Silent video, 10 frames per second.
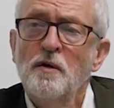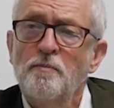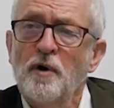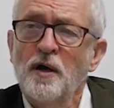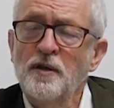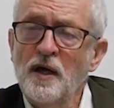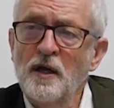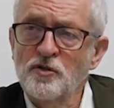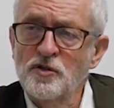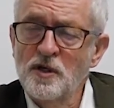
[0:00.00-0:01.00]
by the
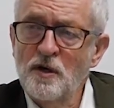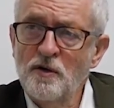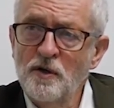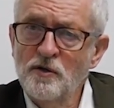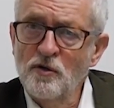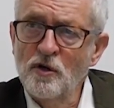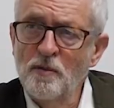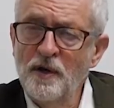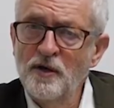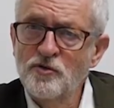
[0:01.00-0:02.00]
Al Jazeera
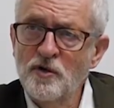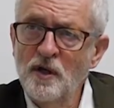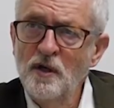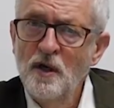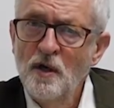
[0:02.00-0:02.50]
documentary.